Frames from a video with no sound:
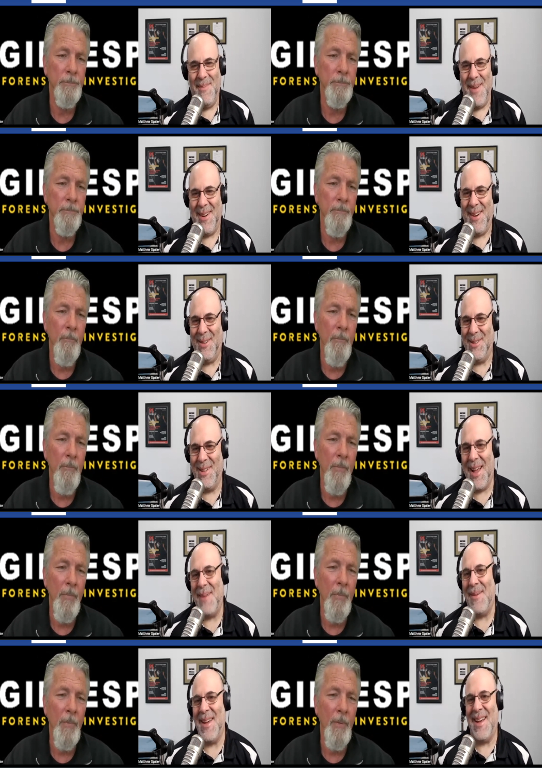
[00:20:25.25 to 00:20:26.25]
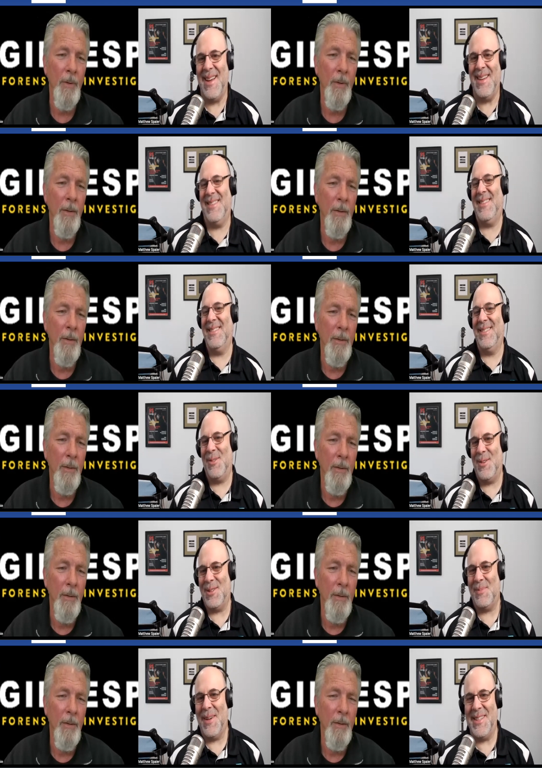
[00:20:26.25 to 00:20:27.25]
Speaker 1: better go dot my i's and
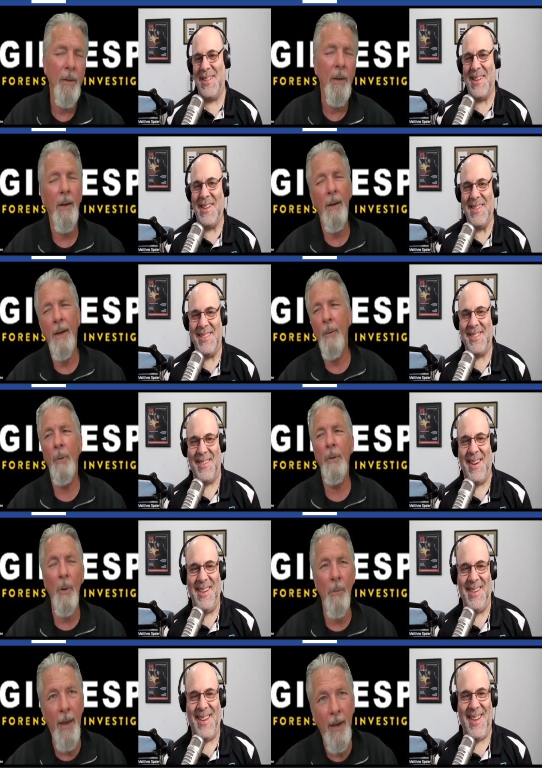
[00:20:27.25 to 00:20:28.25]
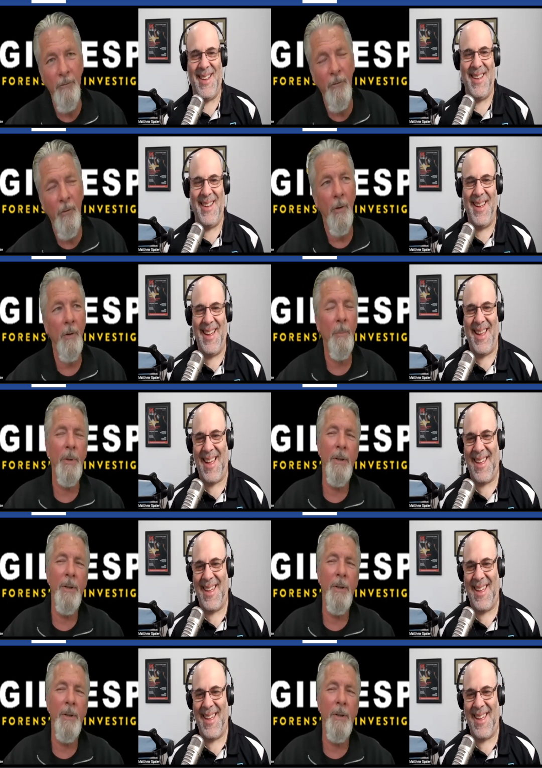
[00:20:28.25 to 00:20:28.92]
cross my t's. Uh,
Speaker 2: I wouldn't go that far,